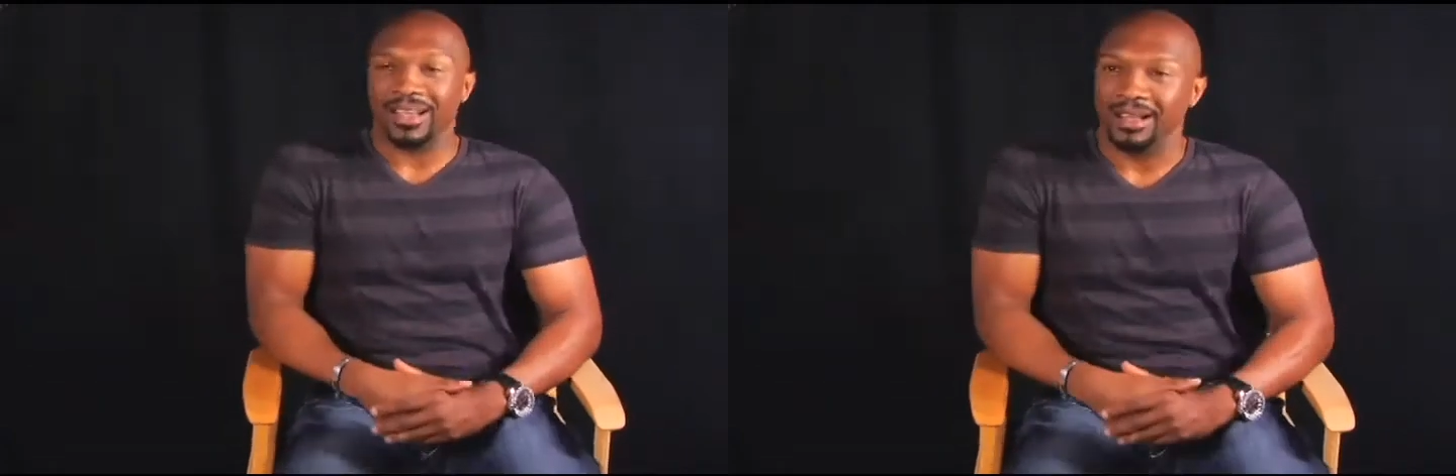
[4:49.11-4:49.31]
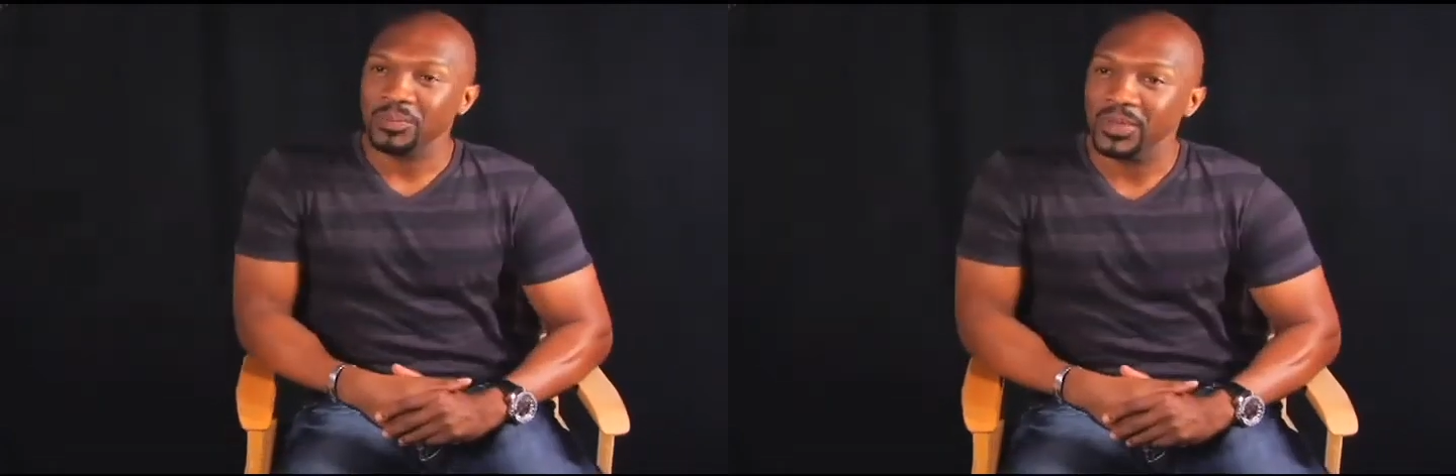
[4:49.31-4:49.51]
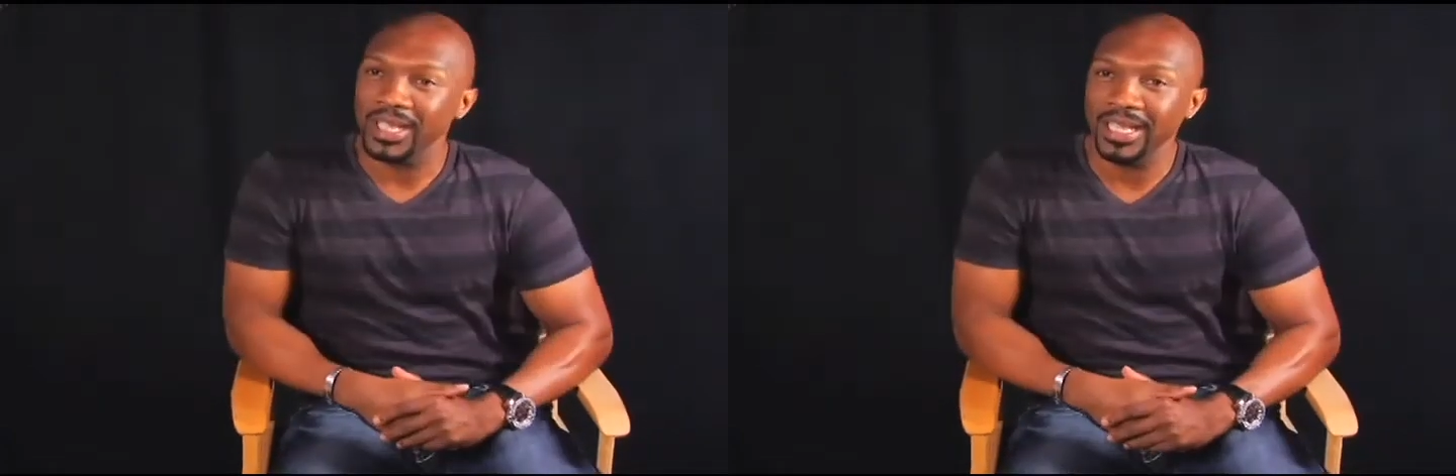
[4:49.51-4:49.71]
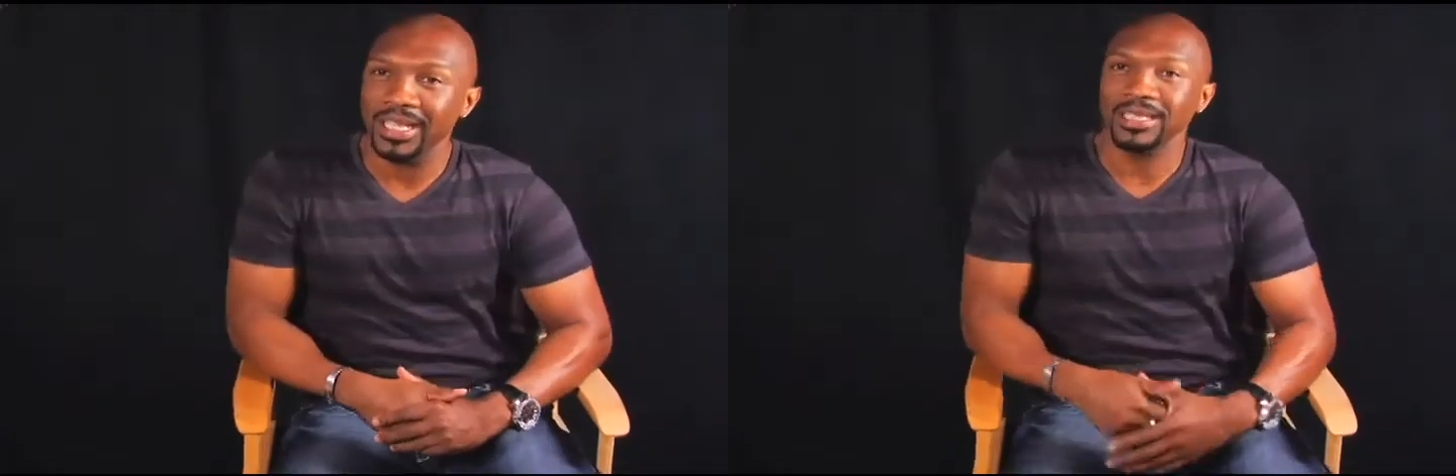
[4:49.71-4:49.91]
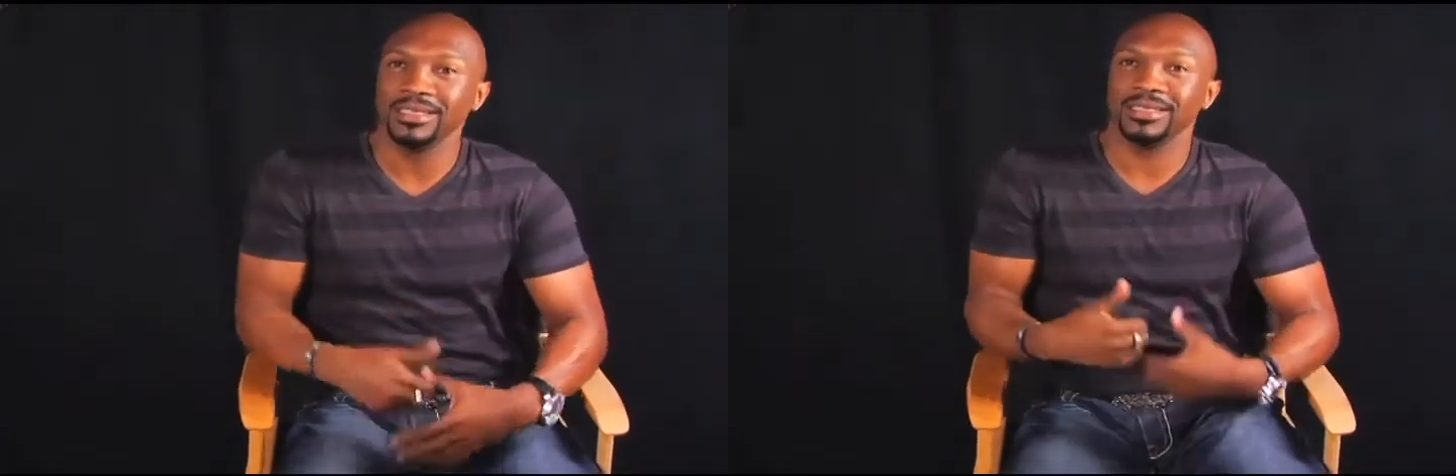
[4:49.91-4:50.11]
I'm
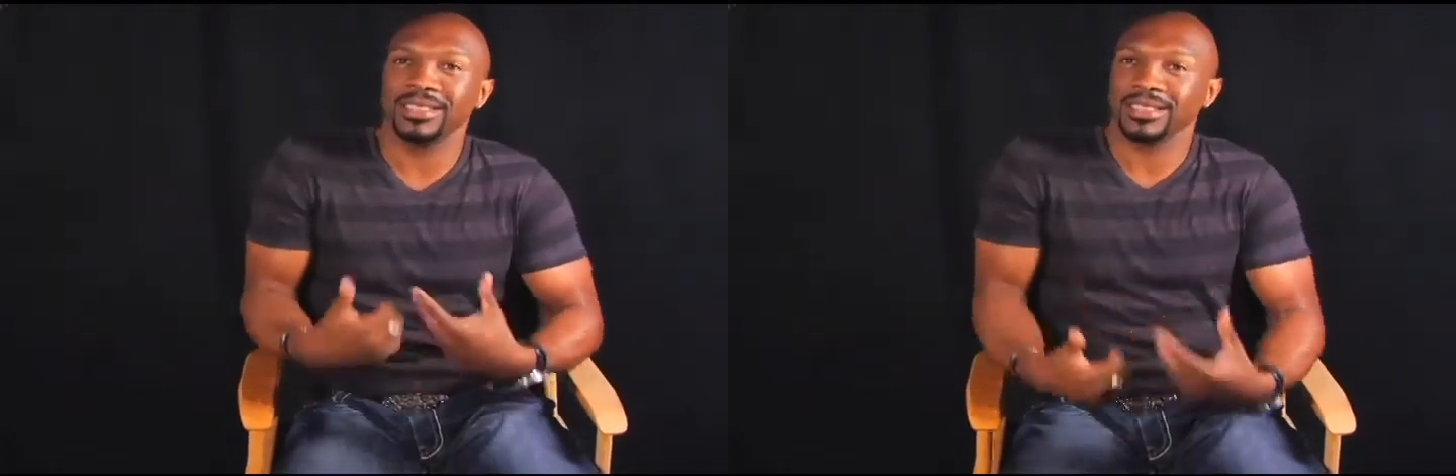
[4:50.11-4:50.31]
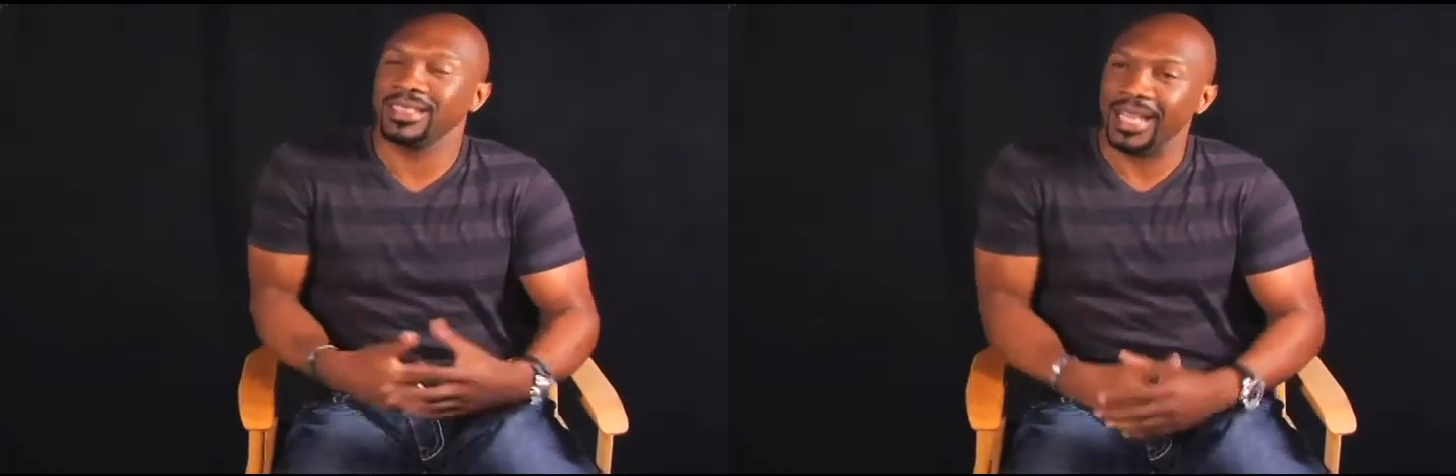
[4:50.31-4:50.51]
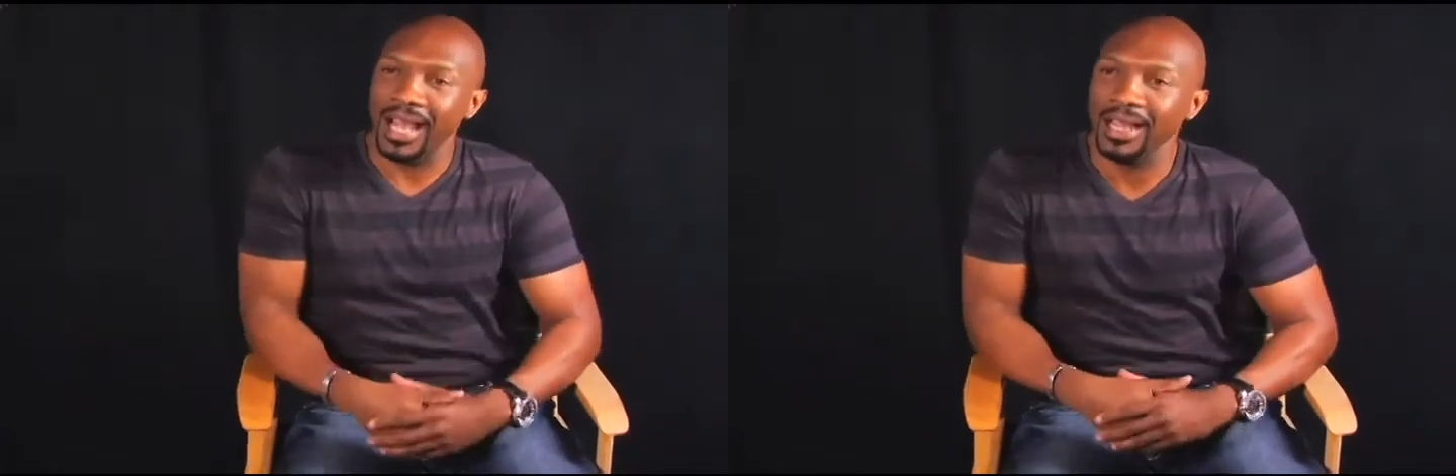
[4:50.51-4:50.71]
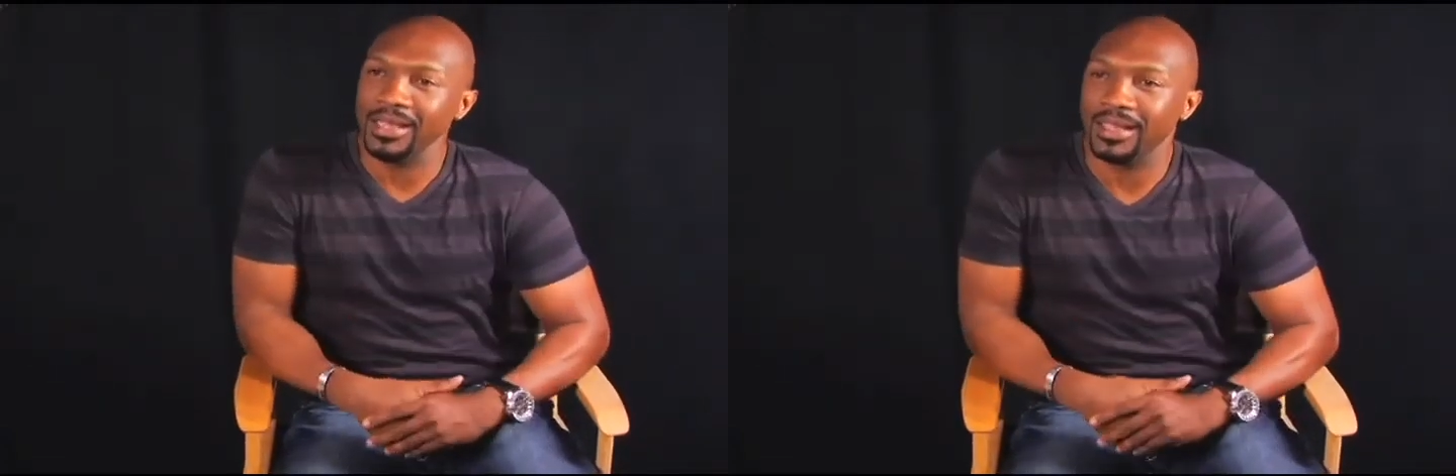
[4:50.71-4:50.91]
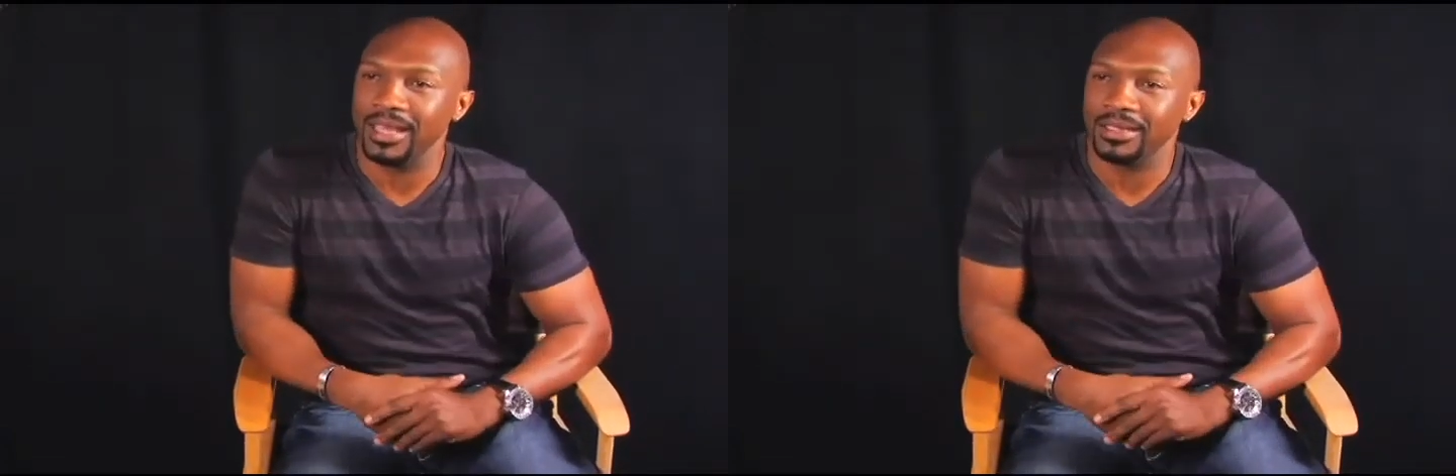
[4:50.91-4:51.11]
playing this guy
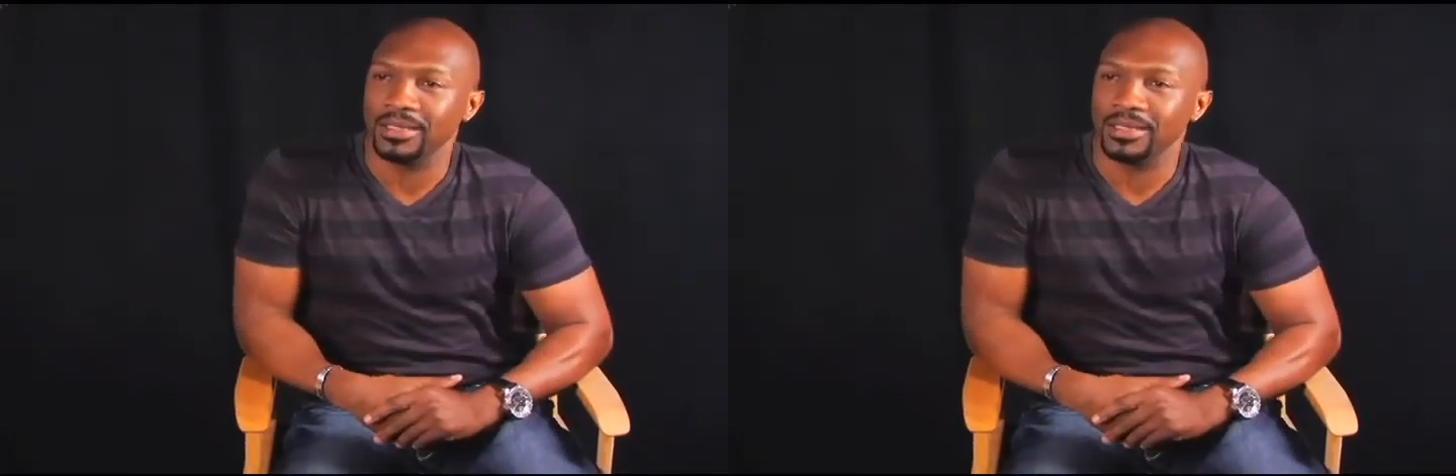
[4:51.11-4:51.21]
that